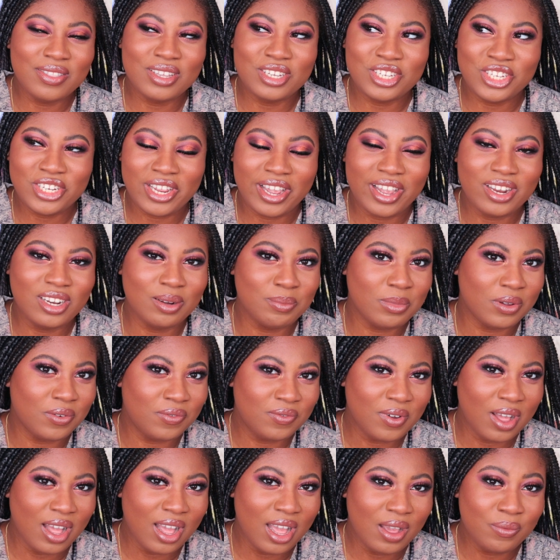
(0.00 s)
the shade number
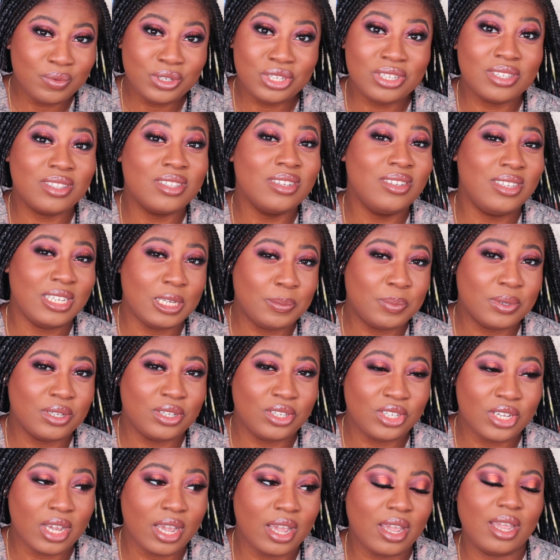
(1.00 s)
5, which is the deeper
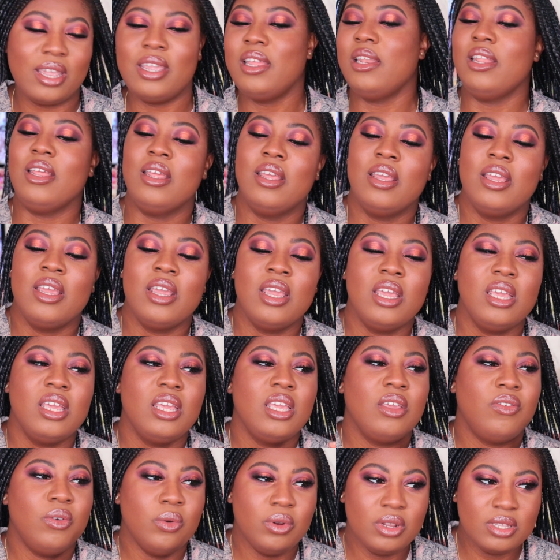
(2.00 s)
shade.
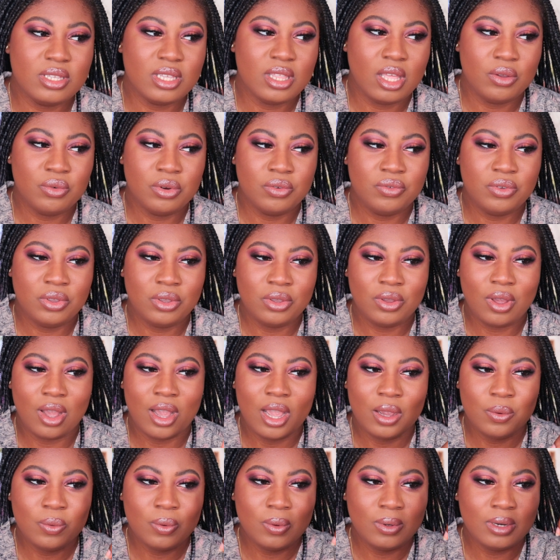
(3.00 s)
If you want to see that review,
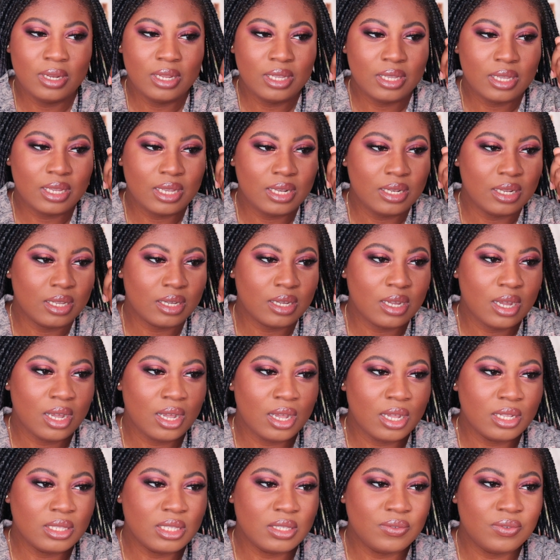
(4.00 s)
I will link it in the
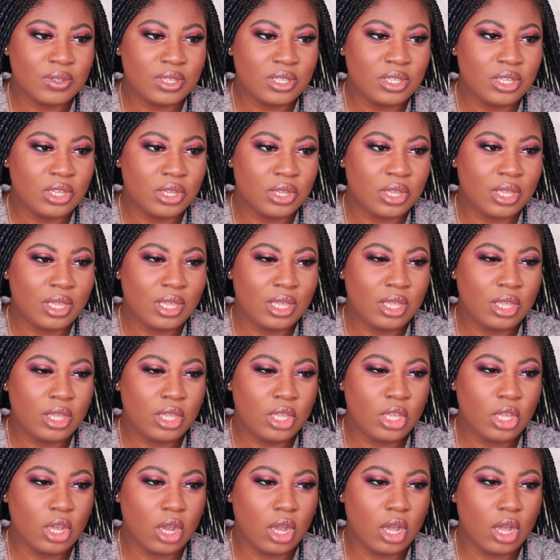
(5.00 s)
cards for you
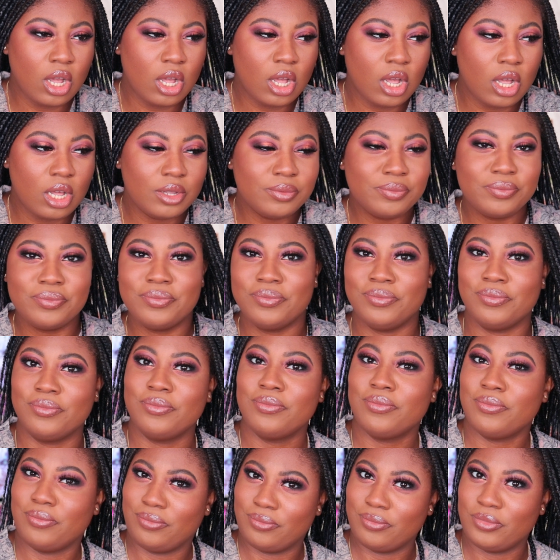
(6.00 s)
here.
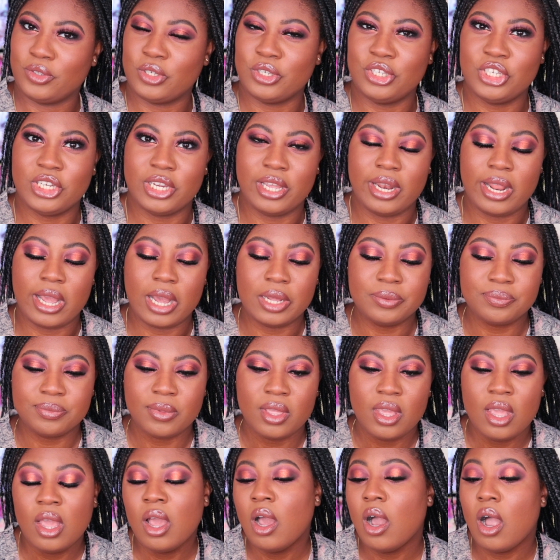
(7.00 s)
Go check it out.
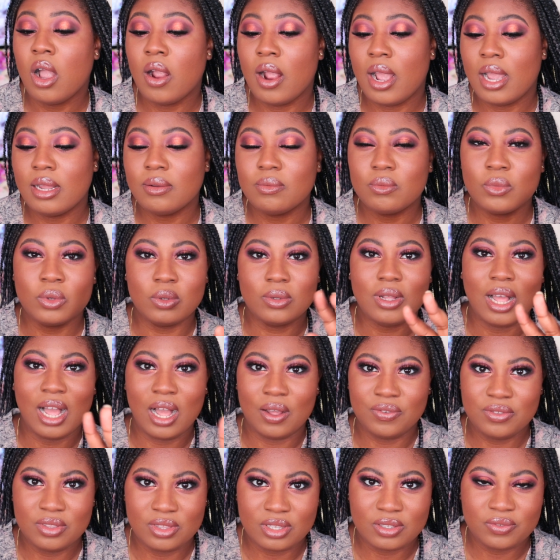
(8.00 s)
Alright, well
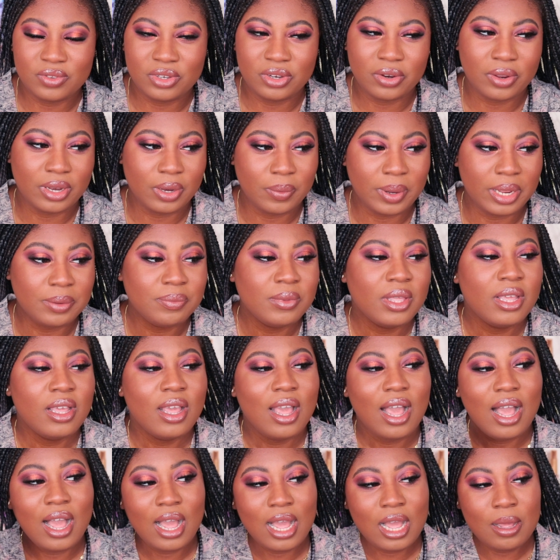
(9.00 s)
after this video anyway.
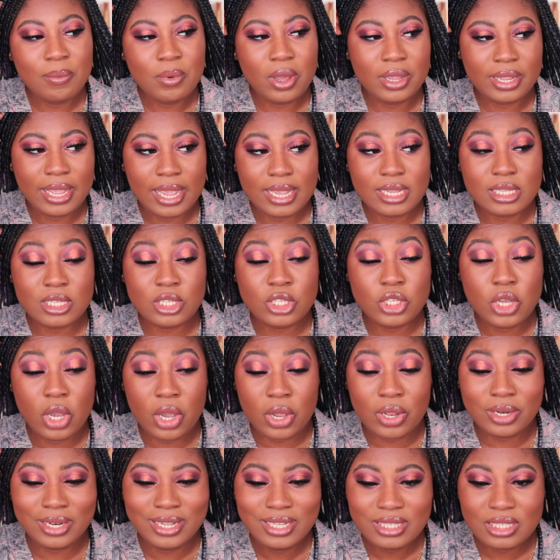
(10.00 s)
Okay, so
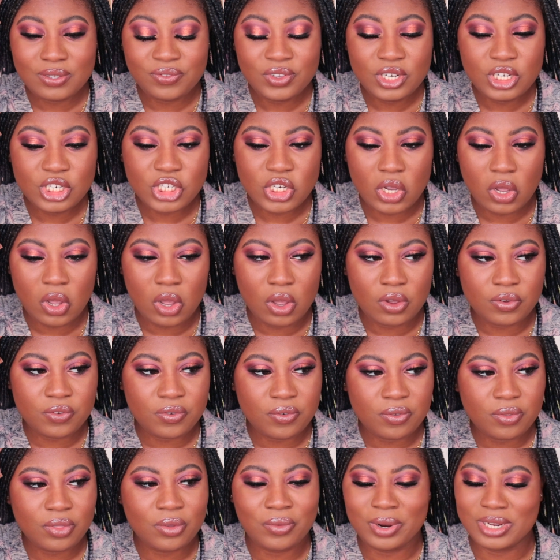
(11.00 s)
let's finish off
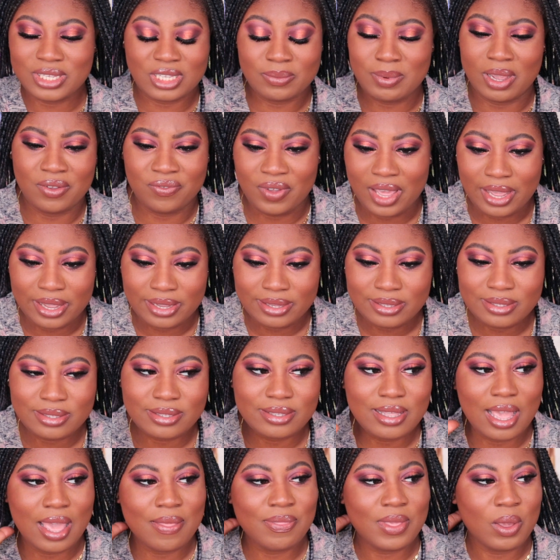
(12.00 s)
the rest of my
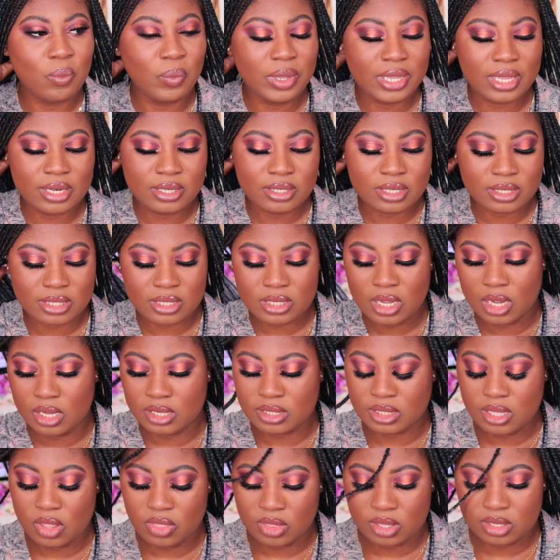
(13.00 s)
face and then we can
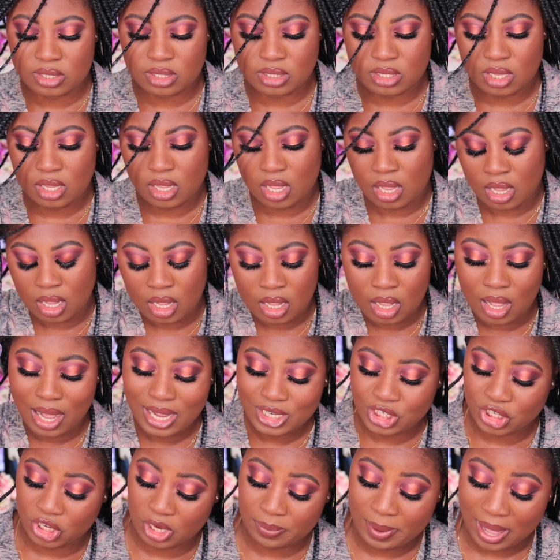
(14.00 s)
discuss this
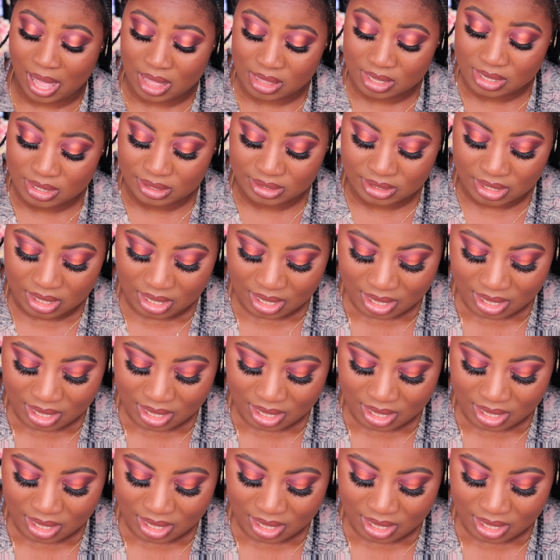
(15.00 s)
eyeshadow palette